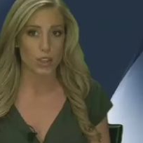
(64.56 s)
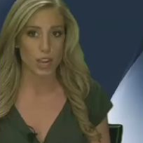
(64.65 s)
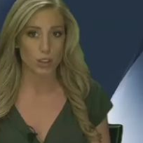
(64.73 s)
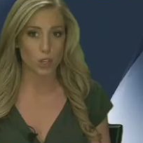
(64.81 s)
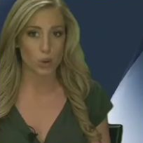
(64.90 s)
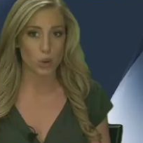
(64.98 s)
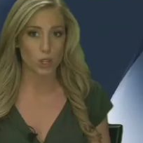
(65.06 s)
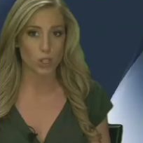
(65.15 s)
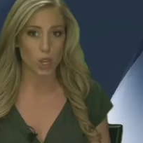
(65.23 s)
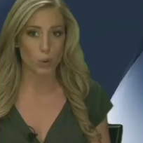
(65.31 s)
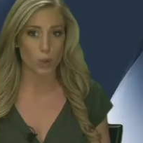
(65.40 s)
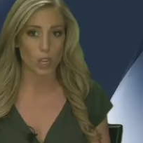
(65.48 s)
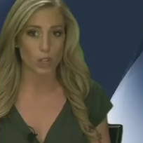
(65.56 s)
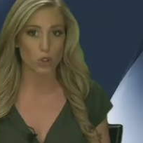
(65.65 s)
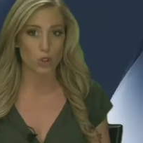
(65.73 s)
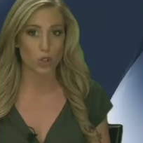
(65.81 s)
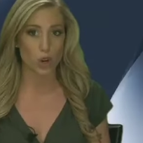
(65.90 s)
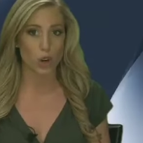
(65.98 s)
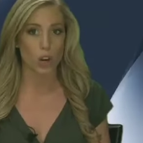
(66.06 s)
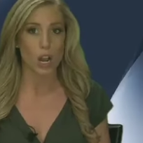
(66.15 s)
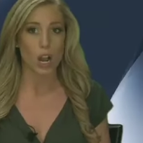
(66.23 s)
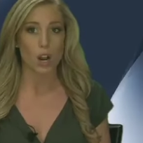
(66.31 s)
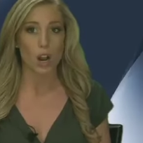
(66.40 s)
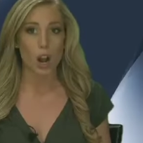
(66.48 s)
that doing so will ensure
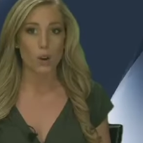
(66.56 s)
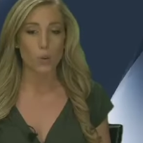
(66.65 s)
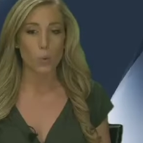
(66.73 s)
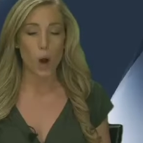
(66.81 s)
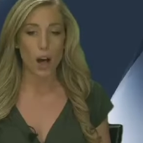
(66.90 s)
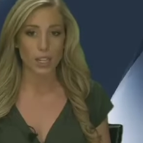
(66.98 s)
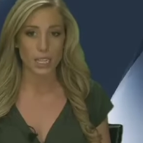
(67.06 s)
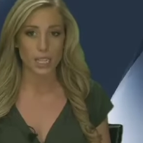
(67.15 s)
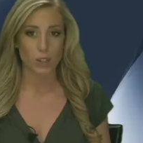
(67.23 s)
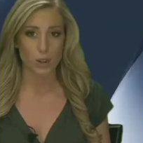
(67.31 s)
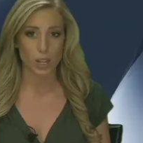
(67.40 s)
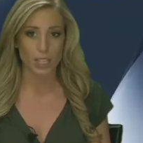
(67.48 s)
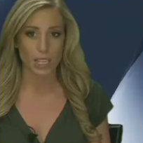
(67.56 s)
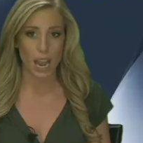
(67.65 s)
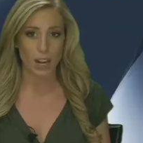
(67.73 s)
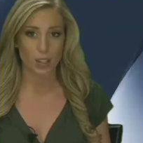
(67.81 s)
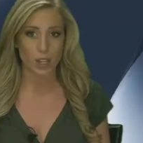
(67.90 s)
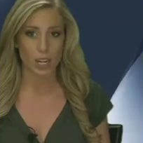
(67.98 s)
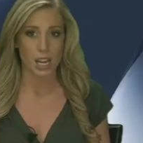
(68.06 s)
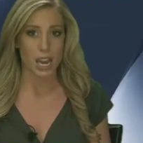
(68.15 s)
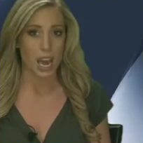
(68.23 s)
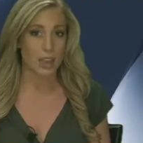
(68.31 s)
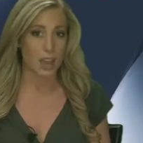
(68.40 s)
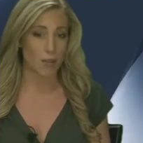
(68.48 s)
a quality transaction
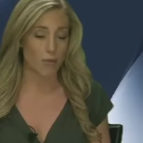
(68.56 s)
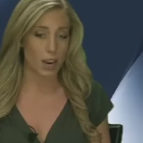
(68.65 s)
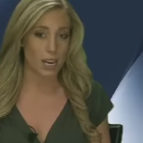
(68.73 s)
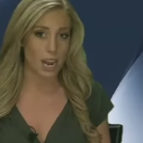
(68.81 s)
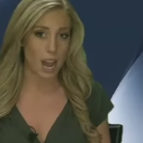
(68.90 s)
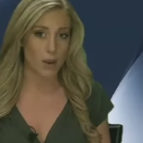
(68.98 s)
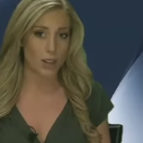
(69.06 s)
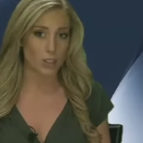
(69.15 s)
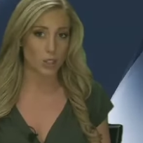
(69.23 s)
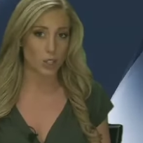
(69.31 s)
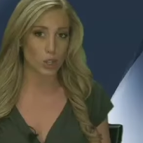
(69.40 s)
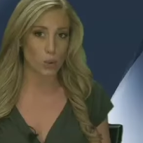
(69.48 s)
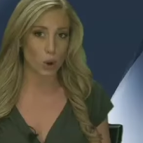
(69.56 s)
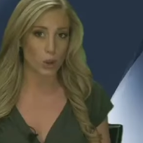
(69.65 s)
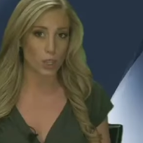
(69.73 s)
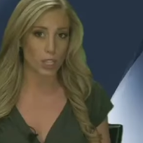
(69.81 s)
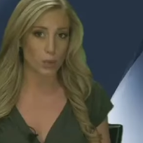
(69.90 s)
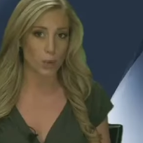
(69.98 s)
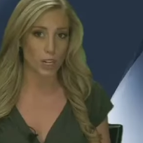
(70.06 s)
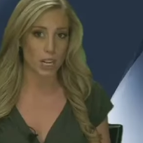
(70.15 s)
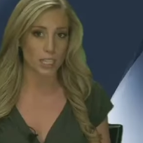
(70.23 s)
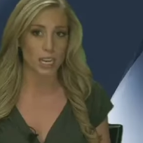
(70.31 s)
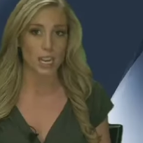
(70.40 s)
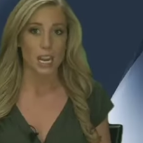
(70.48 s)
and that right now it's too early to
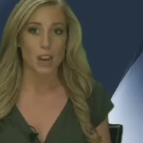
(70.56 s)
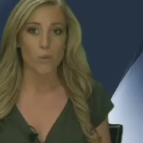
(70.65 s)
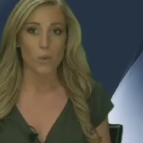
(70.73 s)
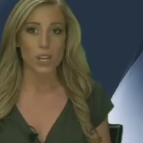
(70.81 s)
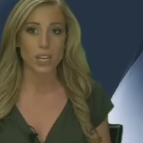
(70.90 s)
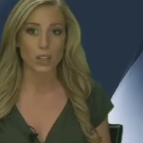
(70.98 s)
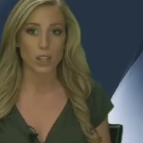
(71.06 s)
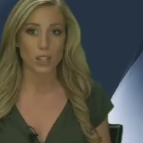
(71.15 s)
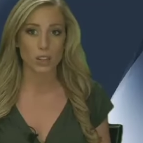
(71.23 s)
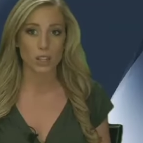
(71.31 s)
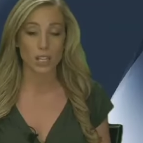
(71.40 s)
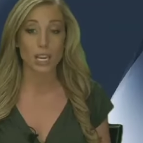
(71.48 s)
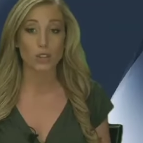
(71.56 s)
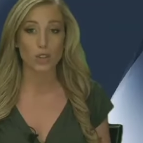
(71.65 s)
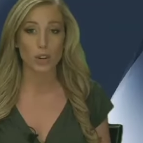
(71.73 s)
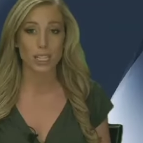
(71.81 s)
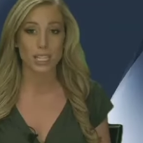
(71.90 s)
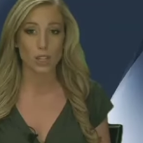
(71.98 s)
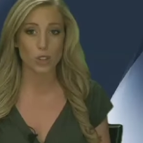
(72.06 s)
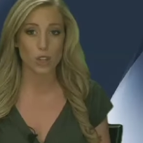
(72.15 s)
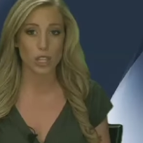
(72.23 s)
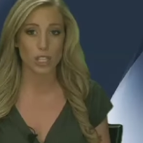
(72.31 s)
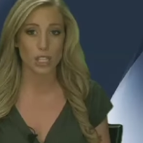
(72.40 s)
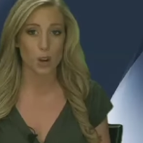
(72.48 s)
predict if we can, can
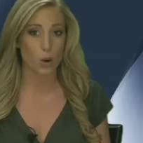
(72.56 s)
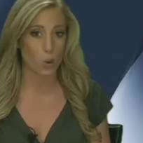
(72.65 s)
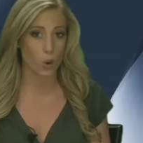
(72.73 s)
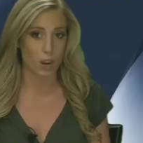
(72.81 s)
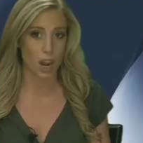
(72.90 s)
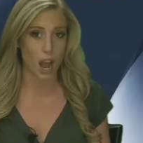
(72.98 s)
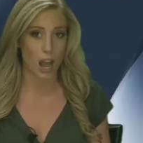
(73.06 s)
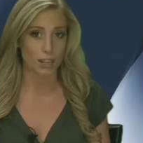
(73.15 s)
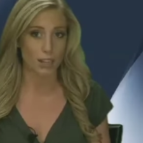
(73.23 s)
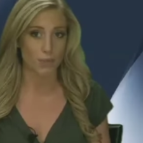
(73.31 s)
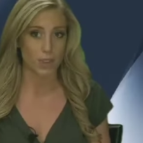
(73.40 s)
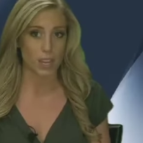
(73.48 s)
transition this year or not.